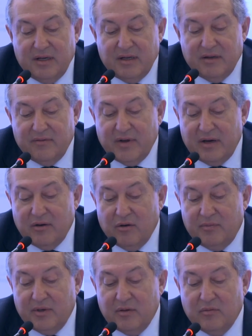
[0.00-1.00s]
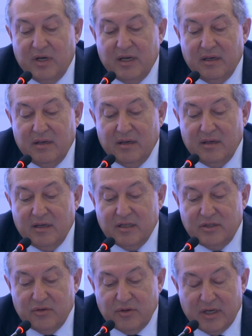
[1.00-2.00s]
in a very open way.
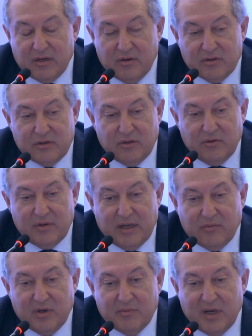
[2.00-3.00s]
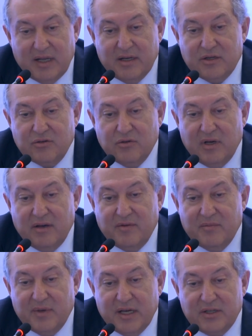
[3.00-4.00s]
It's unique also that we managed to have
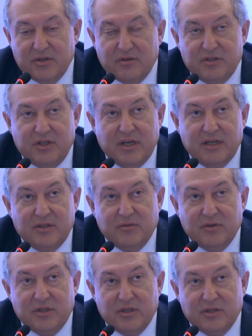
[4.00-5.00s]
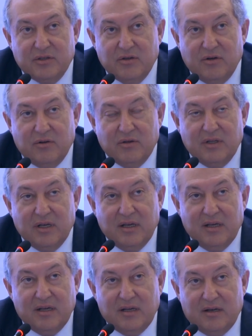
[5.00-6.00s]
a major change, which is called
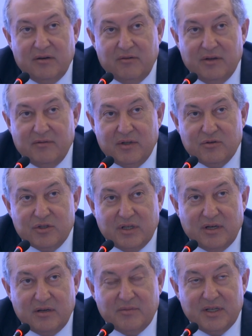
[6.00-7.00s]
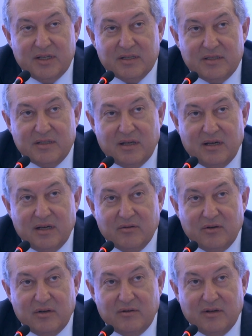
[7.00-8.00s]
Revolution Armenian style
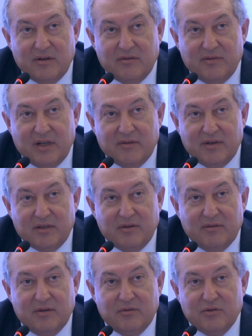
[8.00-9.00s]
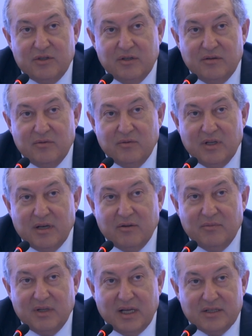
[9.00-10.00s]
or a Velvet Revolution,
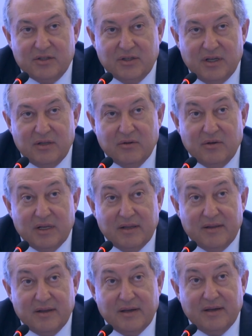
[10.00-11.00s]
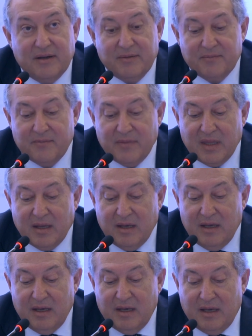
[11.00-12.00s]
without bloodshed or anything.
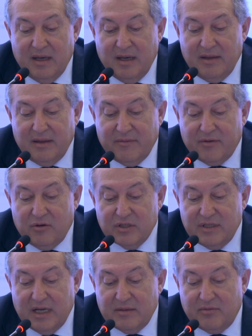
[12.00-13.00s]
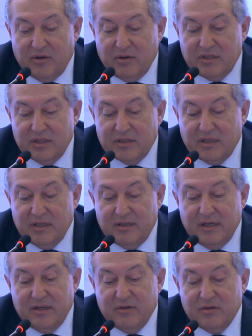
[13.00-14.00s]
And of course, that process
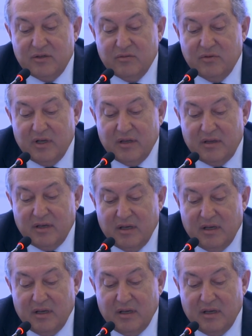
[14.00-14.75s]
continues with